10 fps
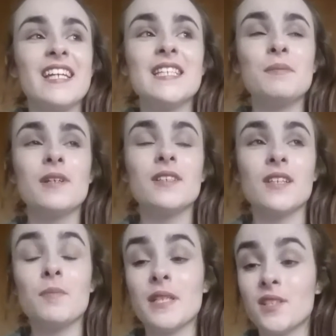is because
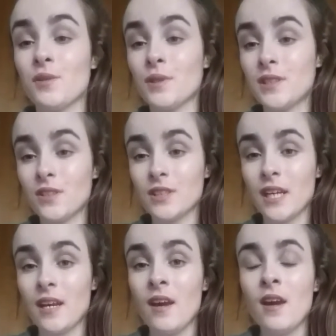I was meant to do one
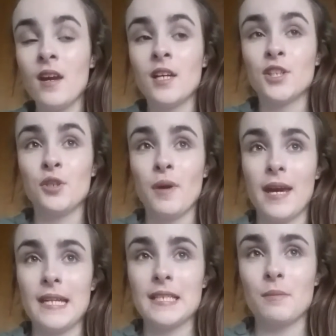Sunday to
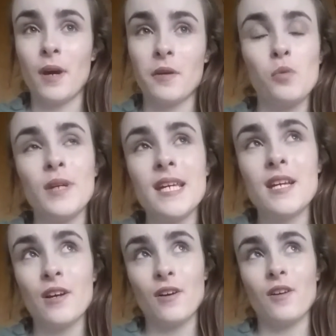end my
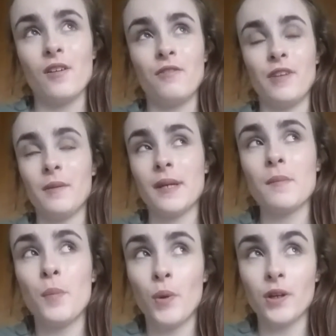week of
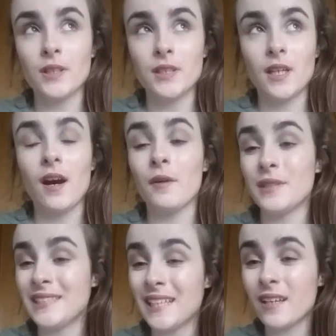filming but I
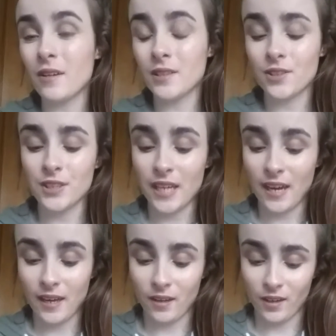was sick on Sunday
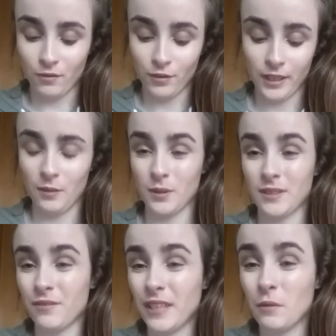and I really
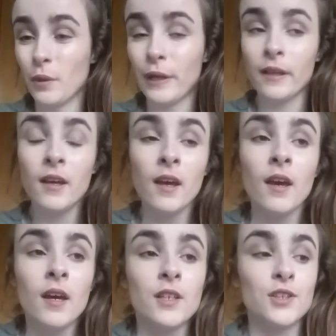wasn't feeling well.
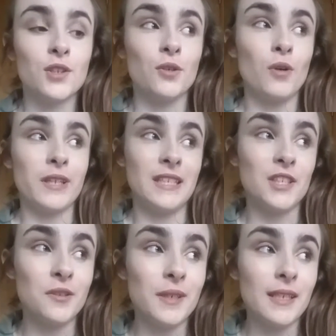So I
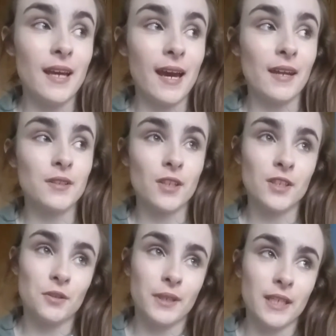didn't do it and I was
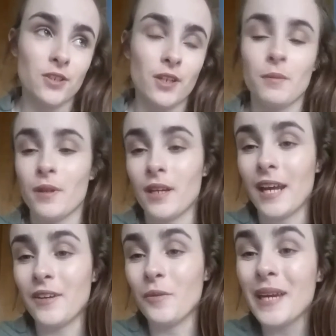going to do one yesterday but I
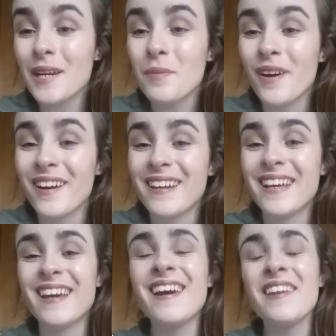had no makeup on. the
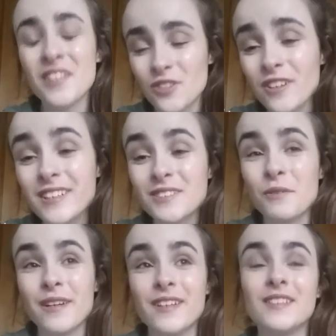struggle is
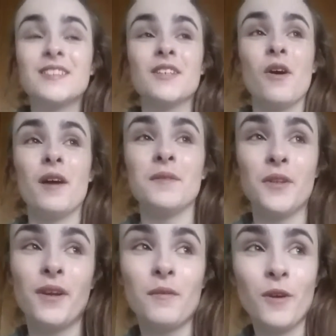real so I'm
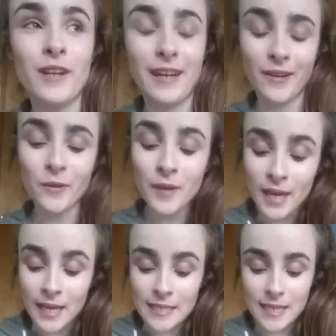doing one now.
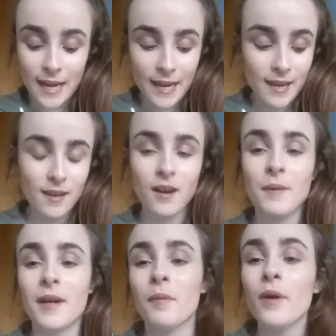Today
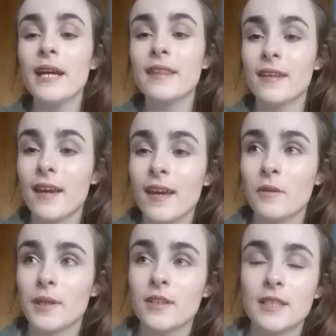I'm out of breath again,
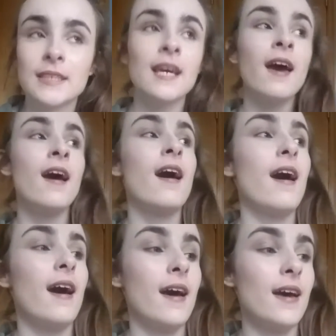oh my goodness.
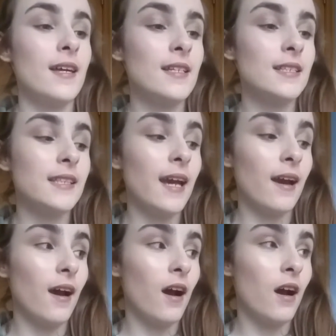And
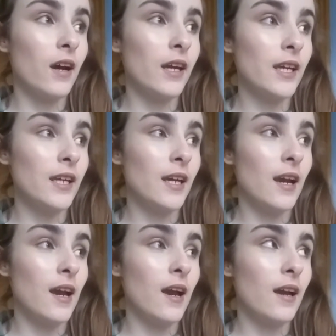yeah, I
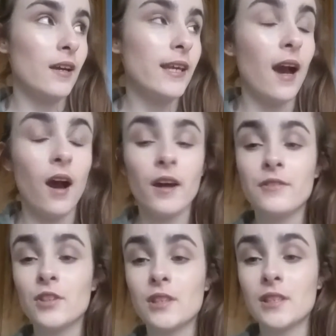yeah, I
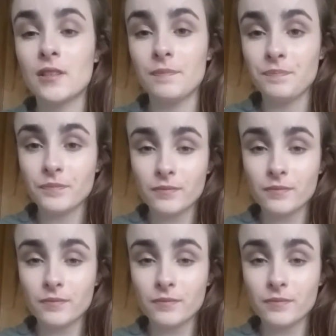just